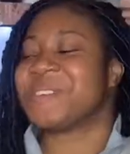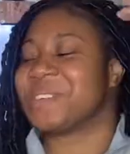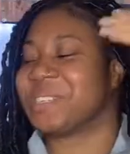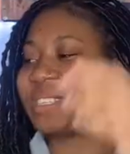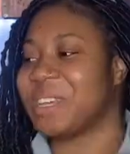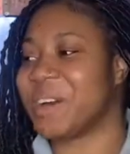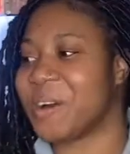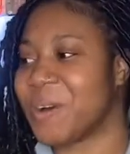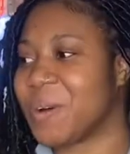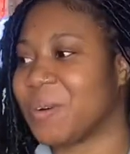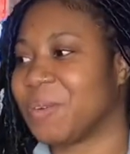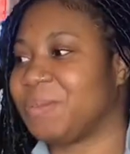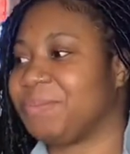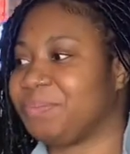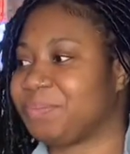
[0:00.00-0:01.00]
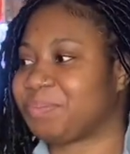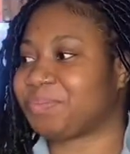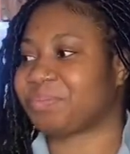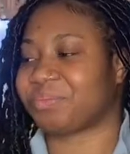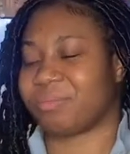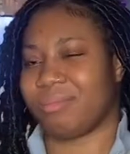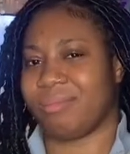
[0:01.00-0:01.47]
So
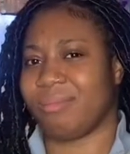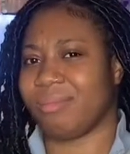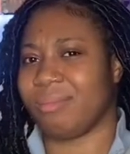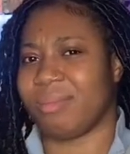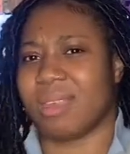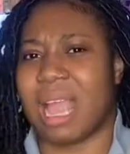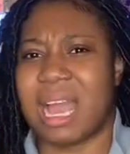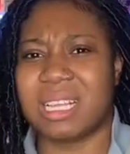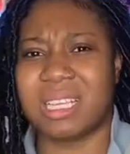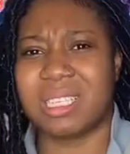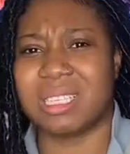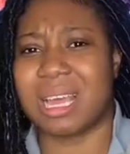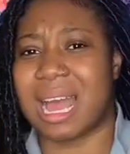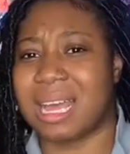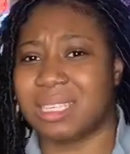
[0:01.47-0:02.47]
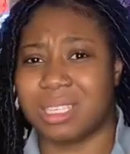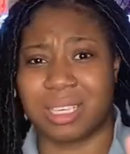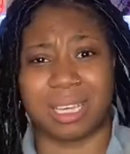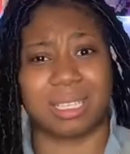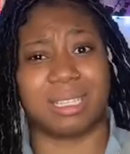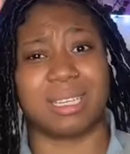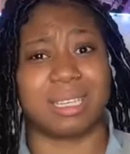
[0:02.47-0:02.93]
as you
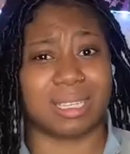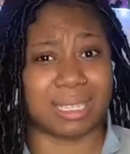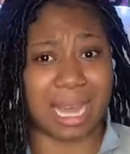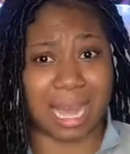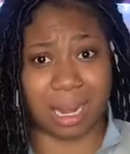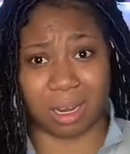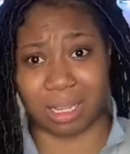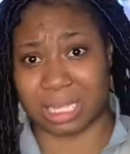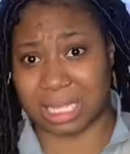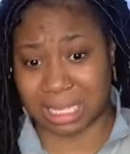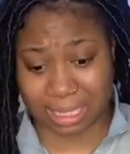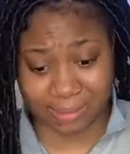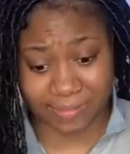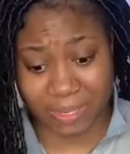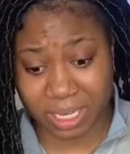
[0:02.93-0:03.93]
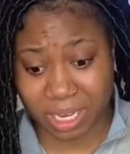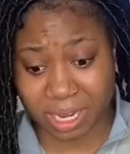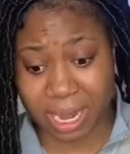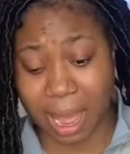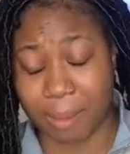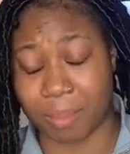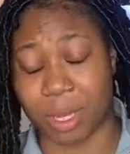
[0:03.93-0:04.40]
can see the title of this video
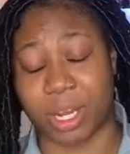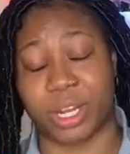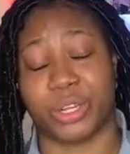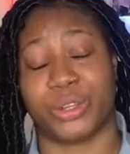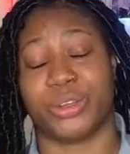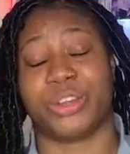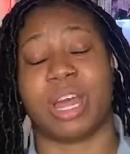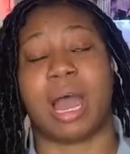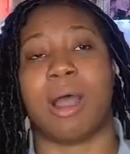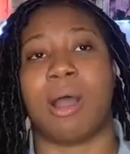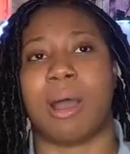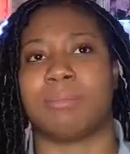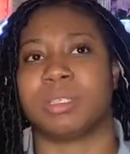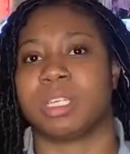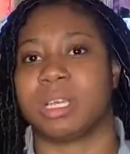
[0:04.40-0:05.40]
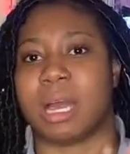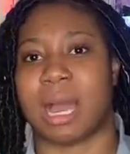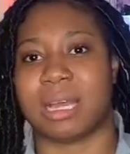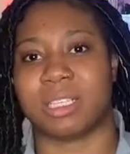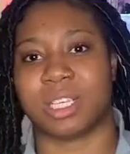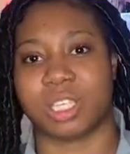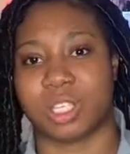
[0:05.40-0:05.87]
that I'm gonna do now, I
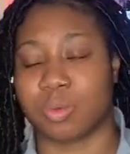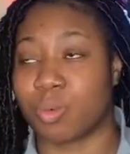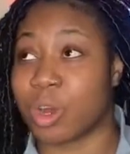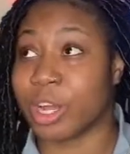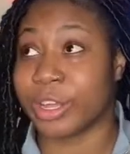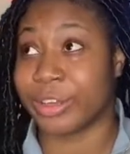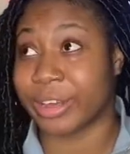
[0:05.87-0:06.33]
just want you